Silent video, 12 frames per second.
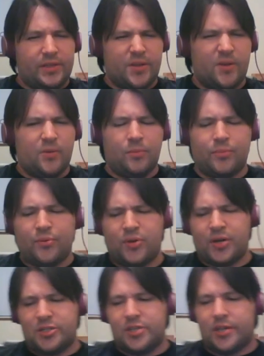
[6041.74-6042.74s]
own
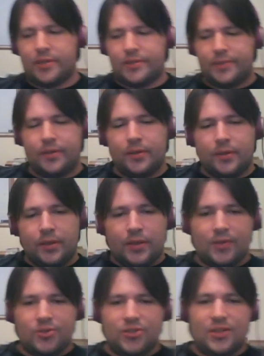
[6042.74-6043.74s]
projects.
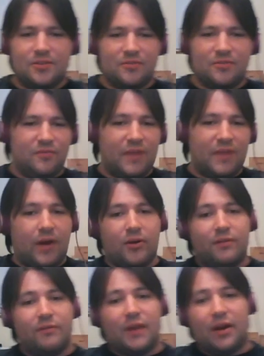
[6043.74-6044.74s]
And she is
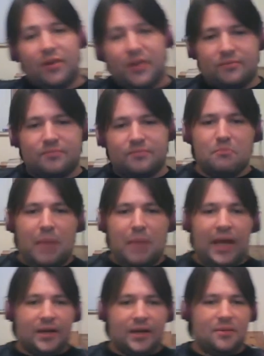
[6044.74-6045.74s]
very, very
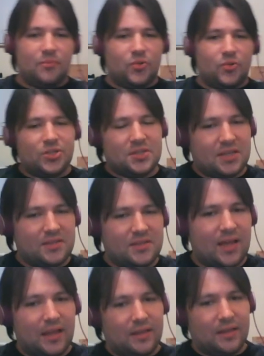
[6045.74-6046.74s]
mad at him when she says
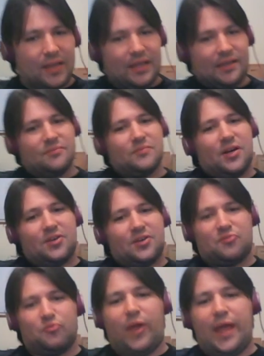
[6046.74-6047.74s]
that. Like, there's
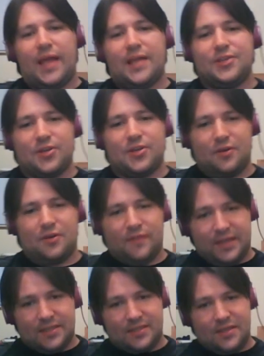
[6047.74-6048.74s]
rage in her
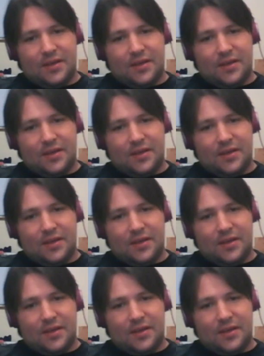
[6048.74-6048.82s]
face.